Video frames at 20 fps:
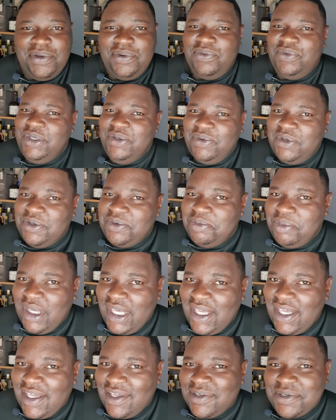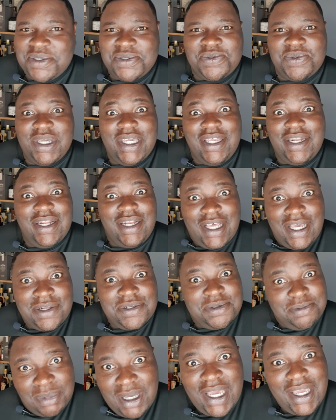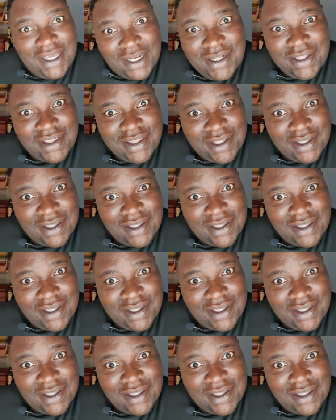won't pay because we ain't allowed to buy anything.